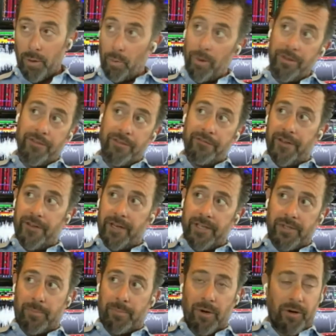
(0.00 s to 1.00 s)
where the
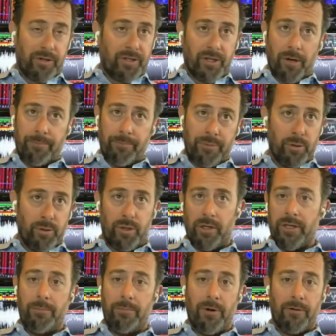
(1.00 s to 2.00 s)
VIX perks up
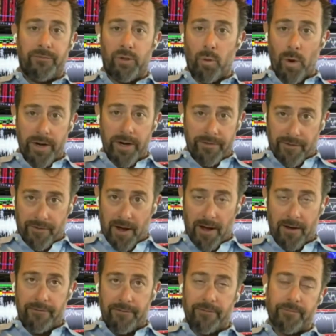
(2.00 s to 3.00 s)
usually above
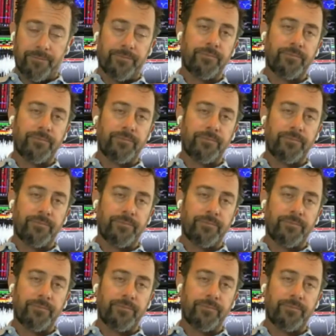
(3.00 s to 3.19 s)
25,